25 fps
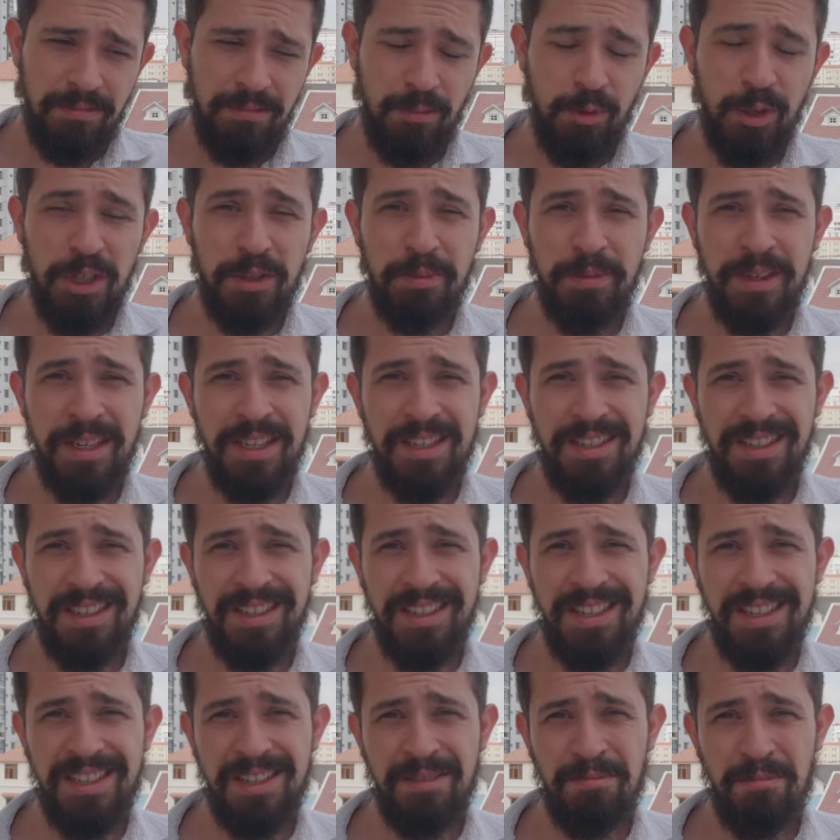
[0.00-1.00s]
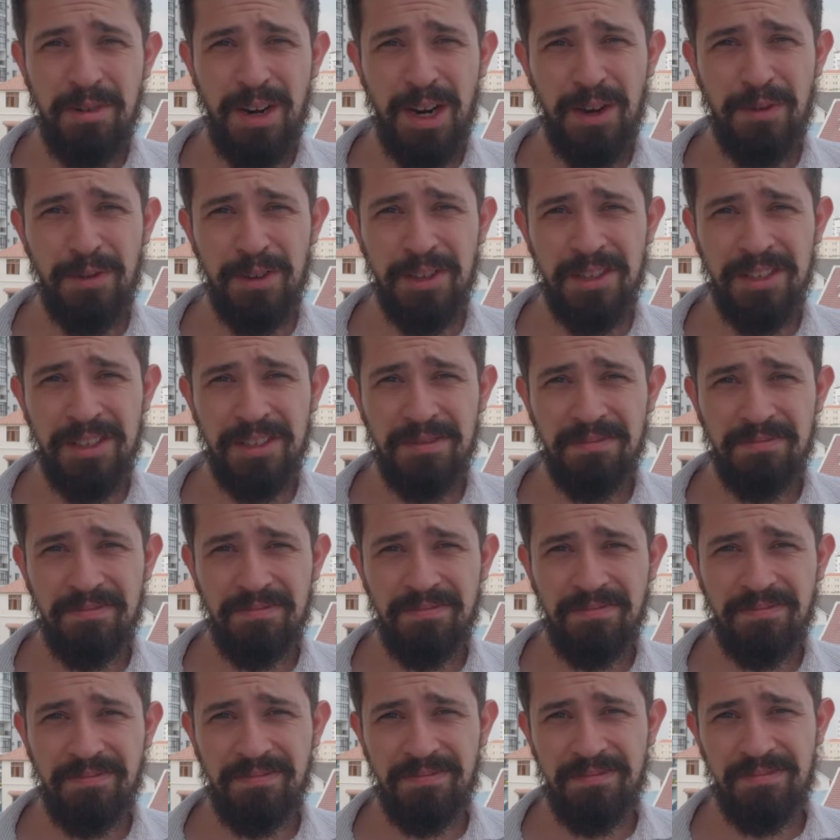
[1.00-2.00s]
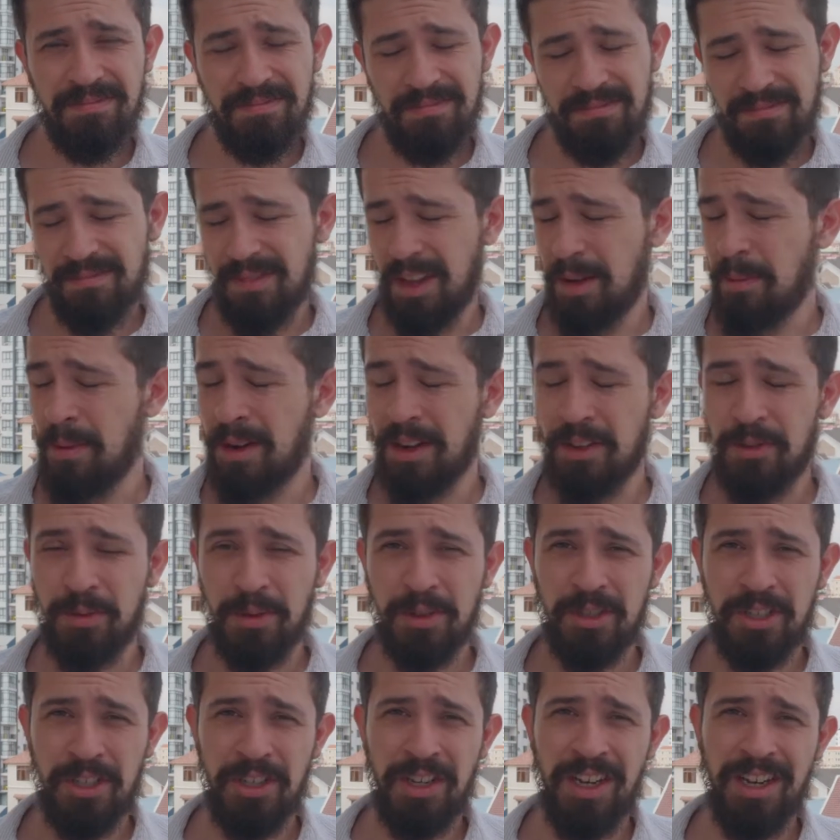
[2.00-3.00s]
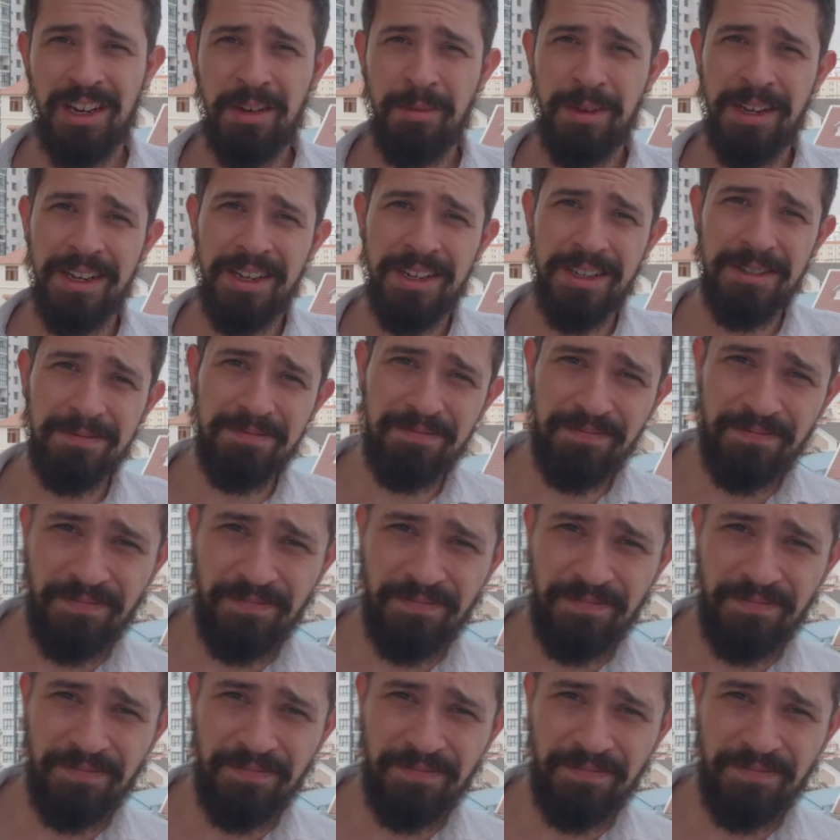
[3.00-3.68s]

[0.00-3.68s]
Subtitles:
which means I need some breakfast. I might as well show you how to make it.